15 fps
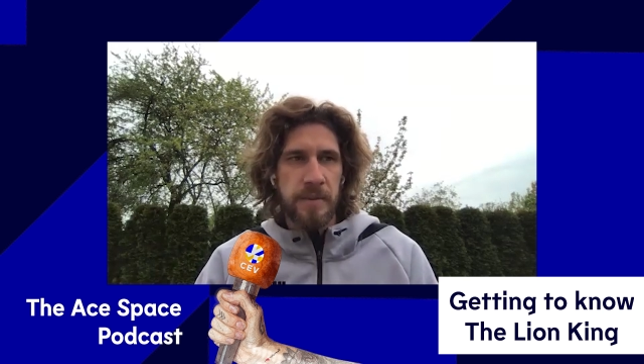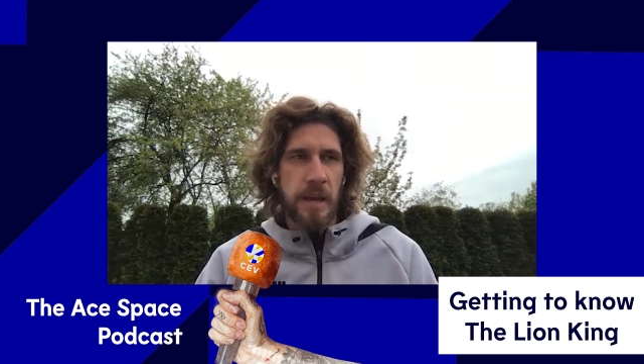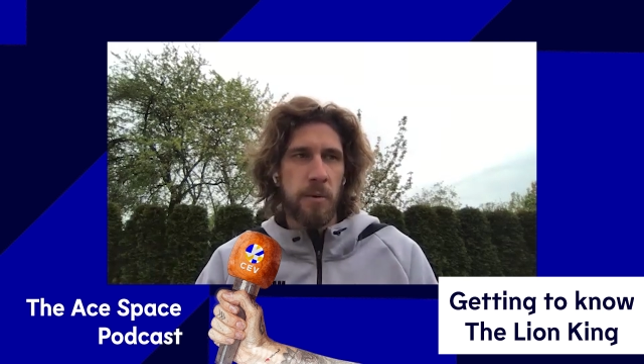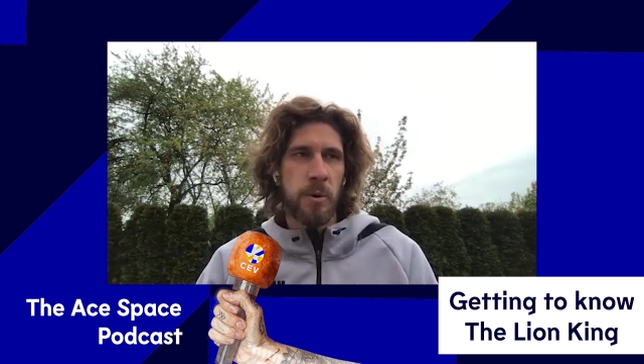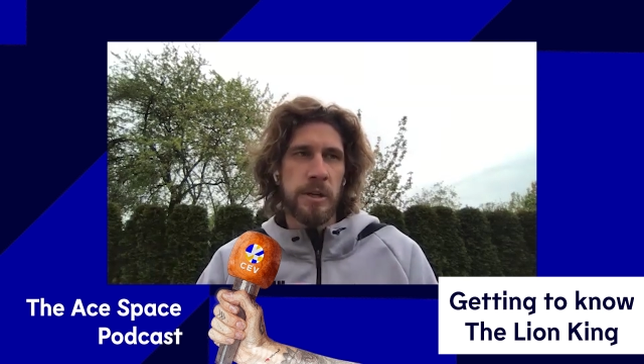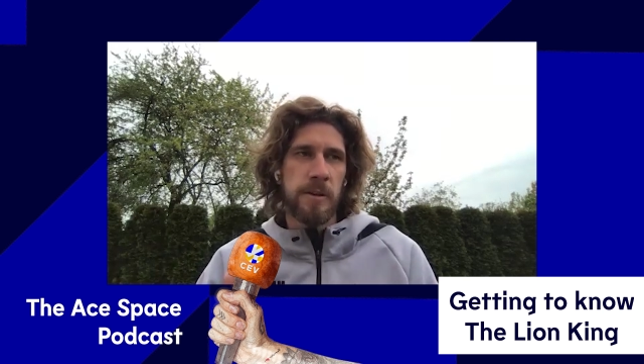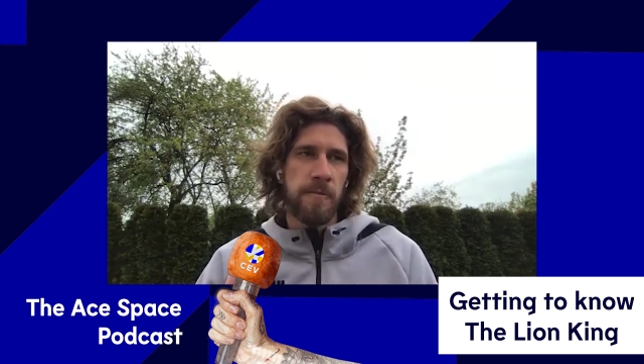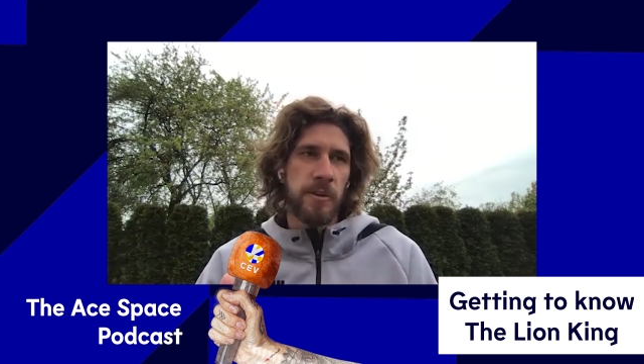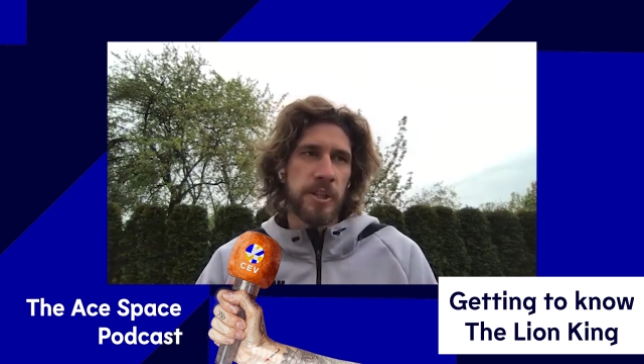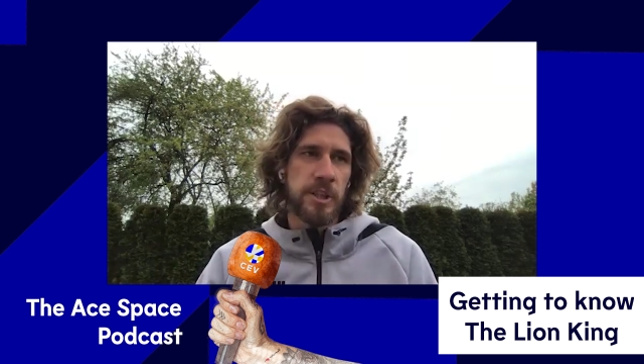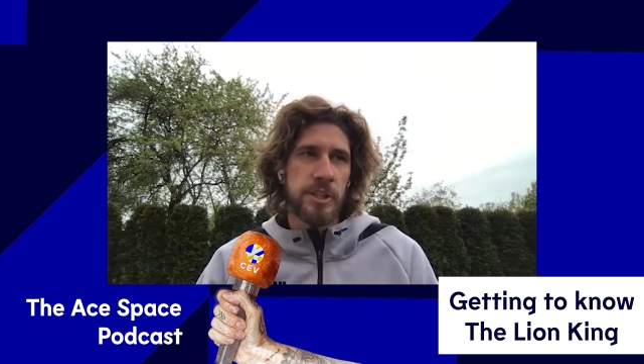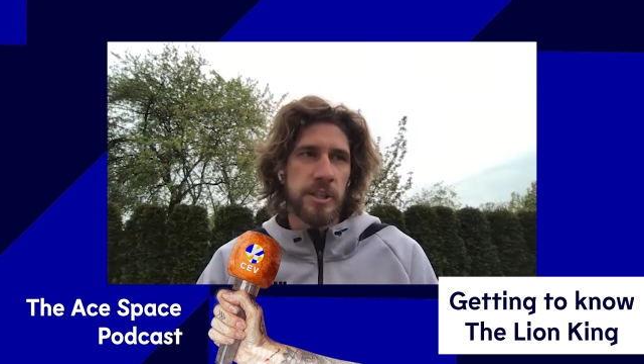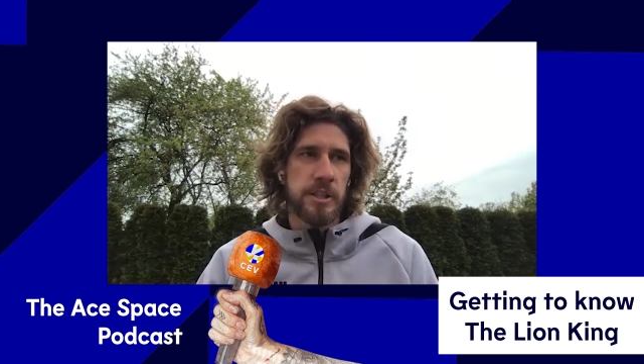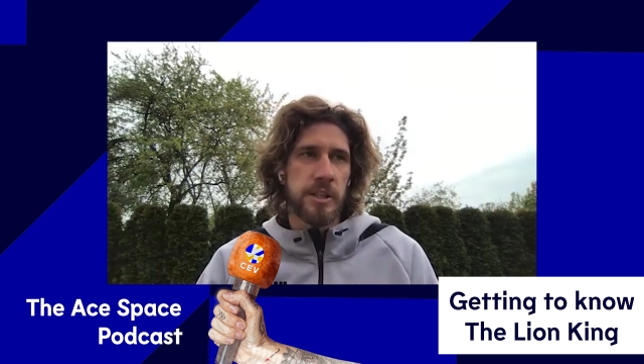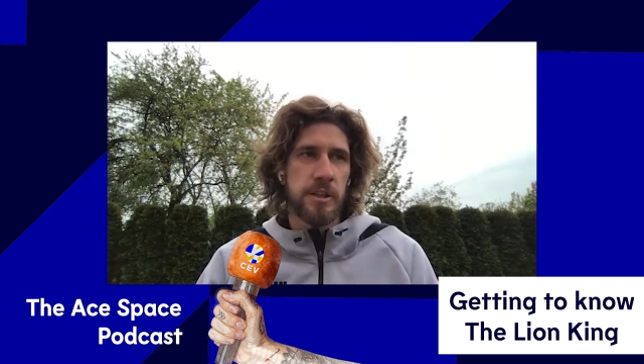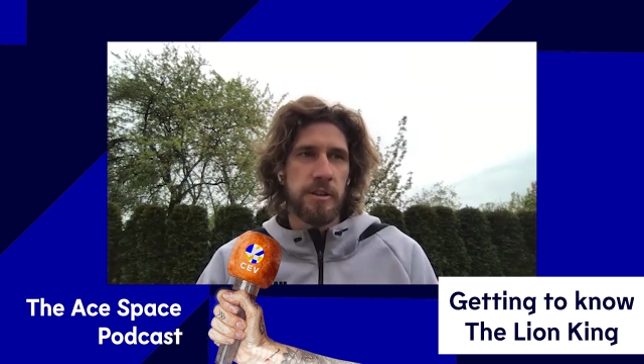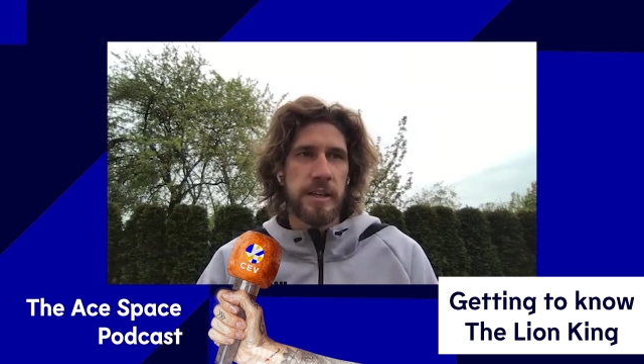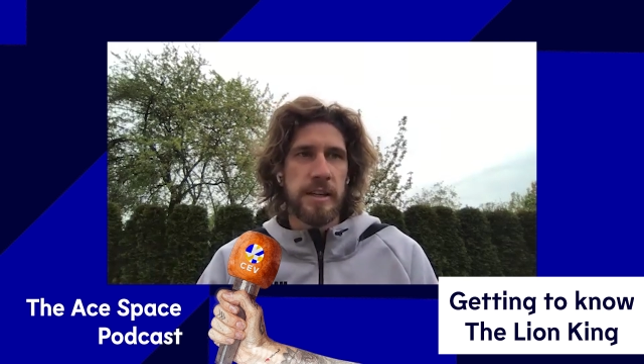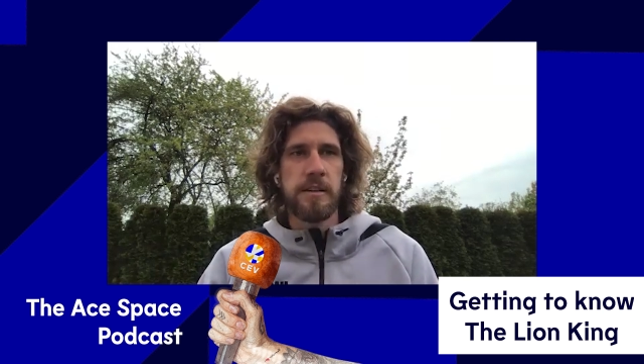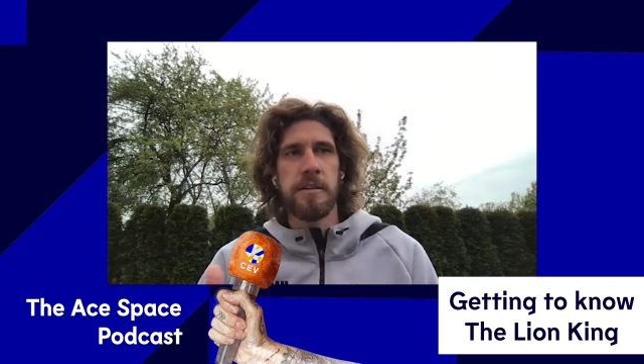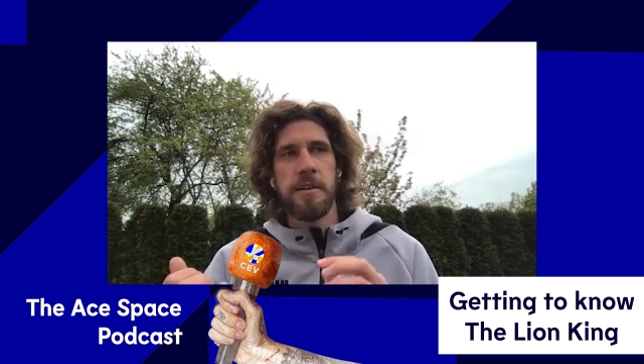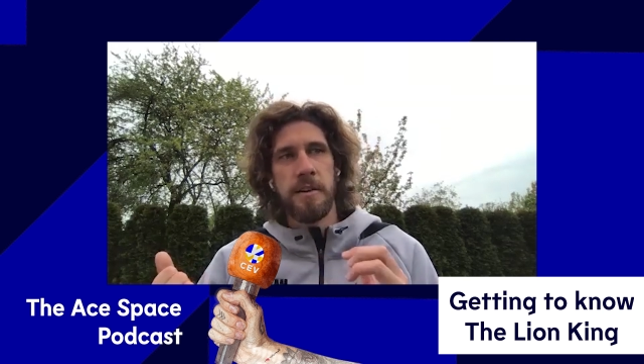And when he finished his
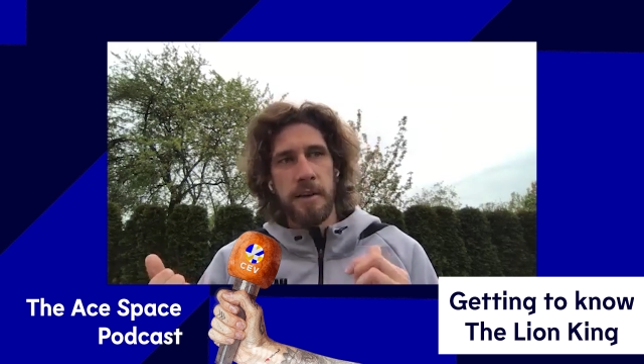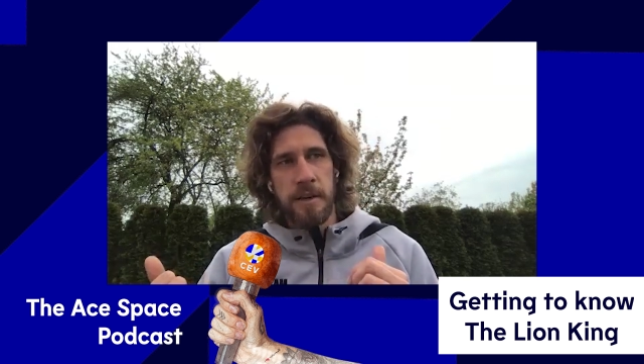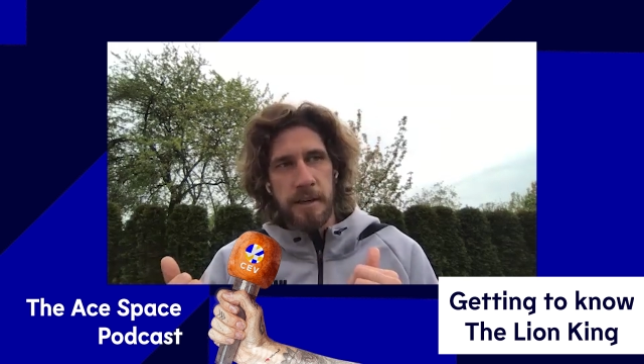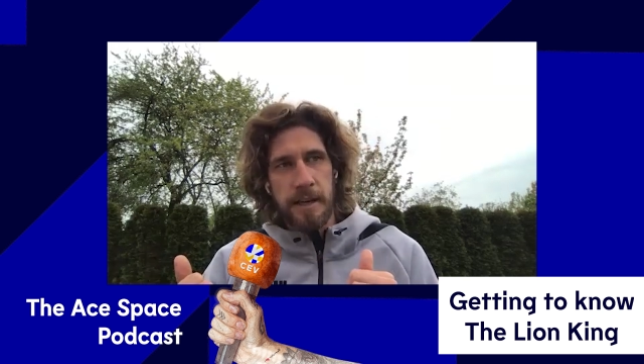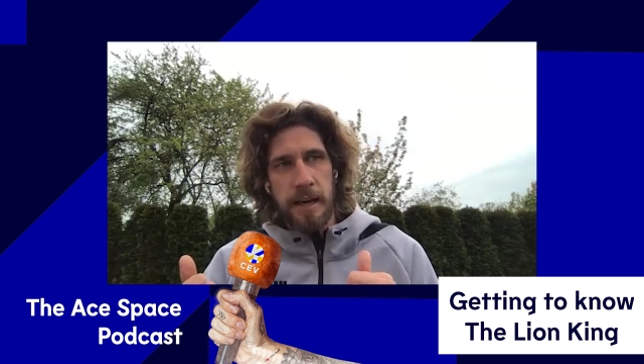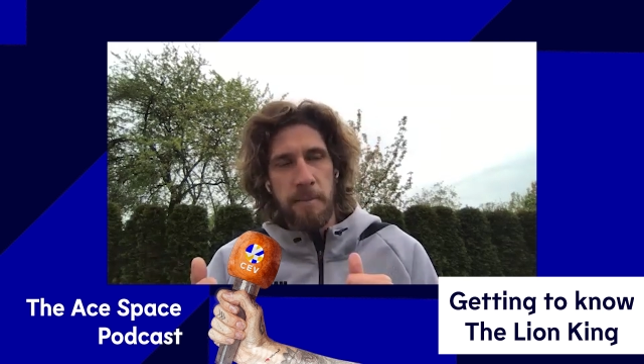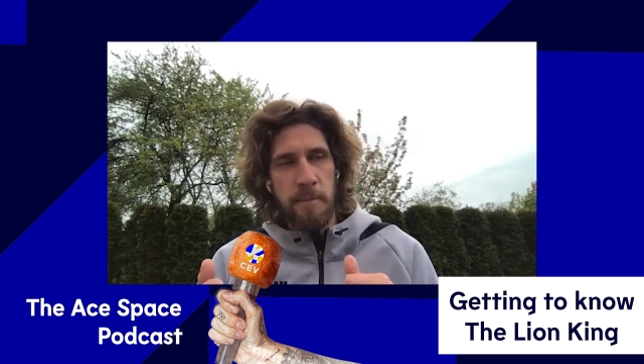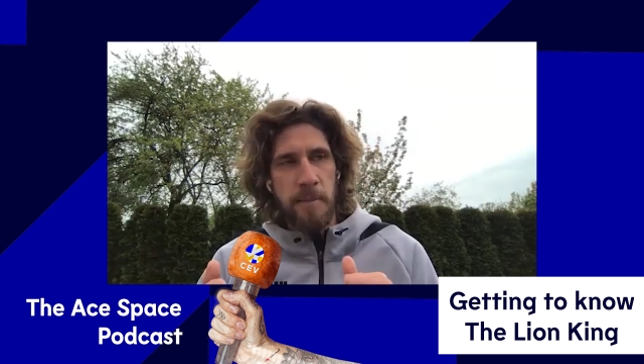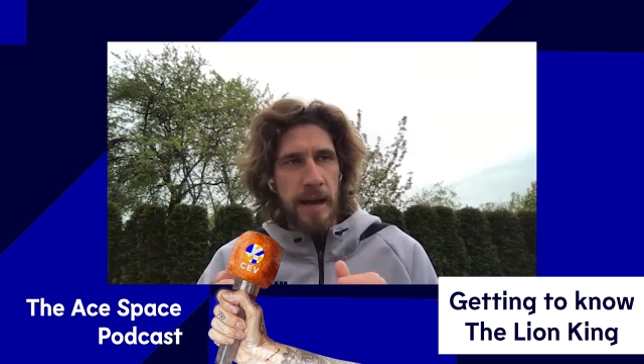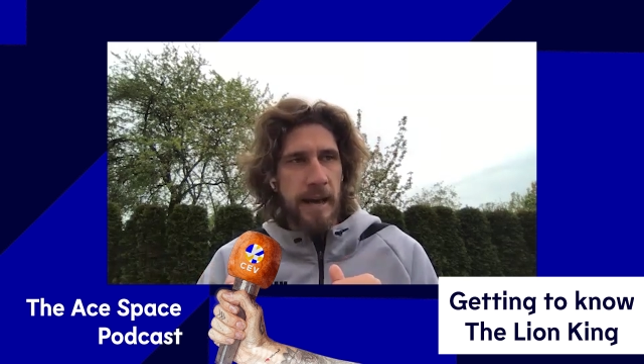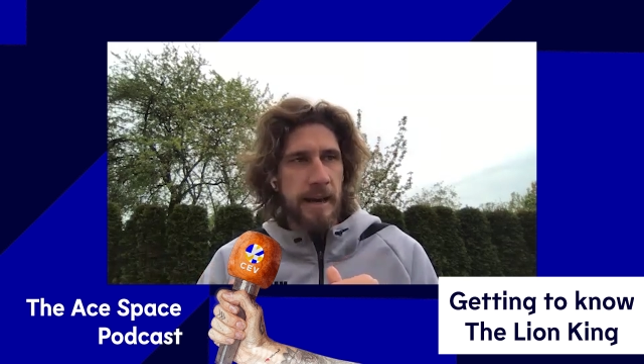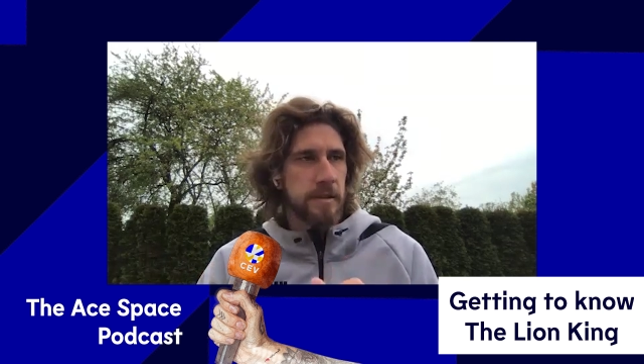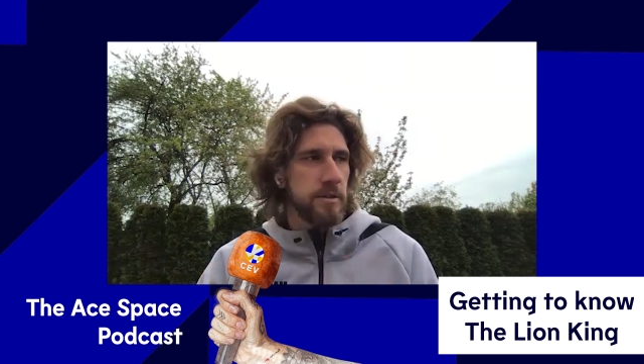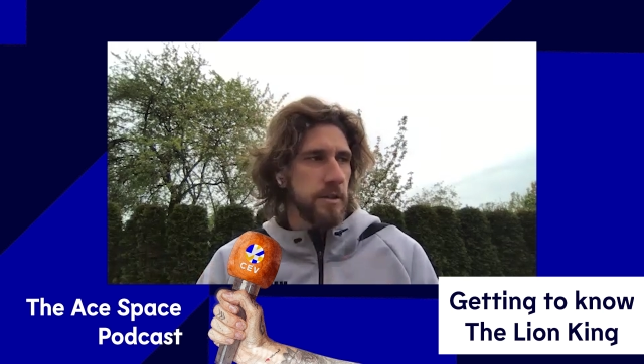career, he came back